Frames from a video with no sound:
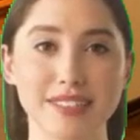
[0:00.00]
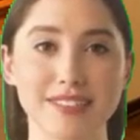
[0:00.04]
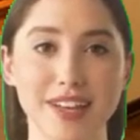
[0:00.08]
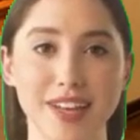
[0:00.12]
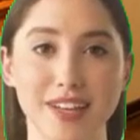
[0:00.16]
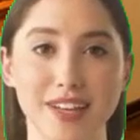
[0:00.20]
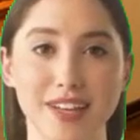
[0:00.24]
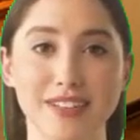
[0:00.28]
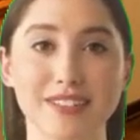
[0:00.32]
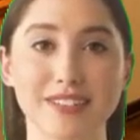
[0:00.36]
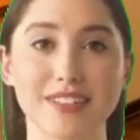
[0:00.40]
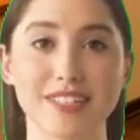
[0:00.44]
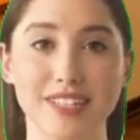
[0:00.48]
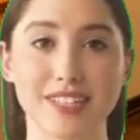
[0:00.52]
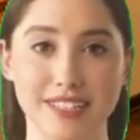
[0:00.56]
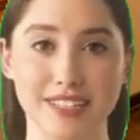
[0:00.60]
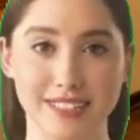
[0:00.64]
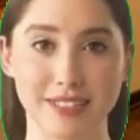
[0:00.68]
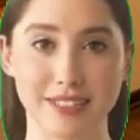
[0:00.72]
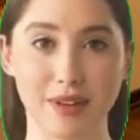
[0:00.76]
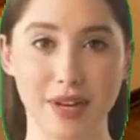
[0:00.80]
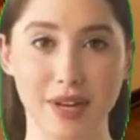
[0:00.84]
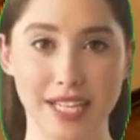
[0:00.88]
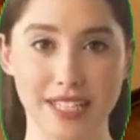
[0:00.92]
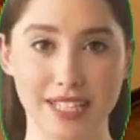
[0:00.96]
near to railway
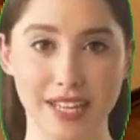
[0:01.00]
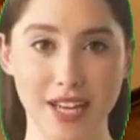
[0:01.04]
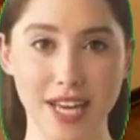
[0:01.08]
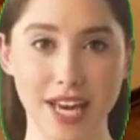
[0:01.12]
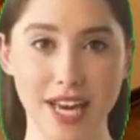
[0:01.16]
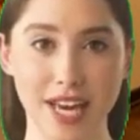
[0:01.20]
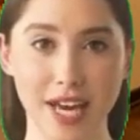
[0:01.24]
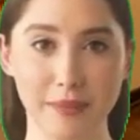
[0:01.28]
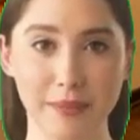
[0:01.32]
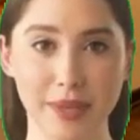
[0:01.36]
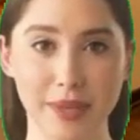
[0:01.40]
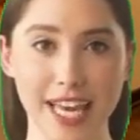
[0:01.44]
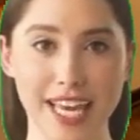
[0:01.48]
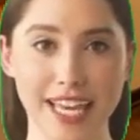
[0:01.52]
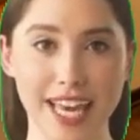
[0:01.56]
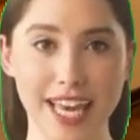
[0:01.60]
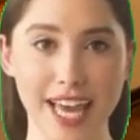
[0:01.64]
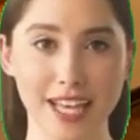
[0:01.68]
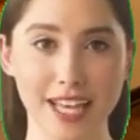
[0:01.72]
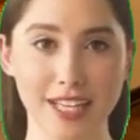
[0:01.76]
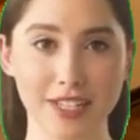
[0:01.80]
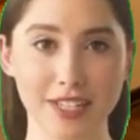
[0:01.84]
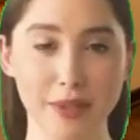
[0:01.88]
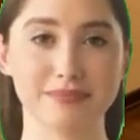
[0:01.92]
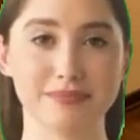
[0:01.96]
station as well as
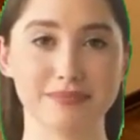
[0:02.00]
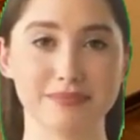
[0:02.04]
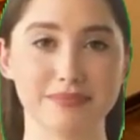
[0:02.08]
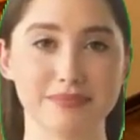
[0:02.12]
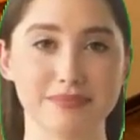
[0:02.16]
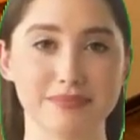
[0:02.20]
to nearby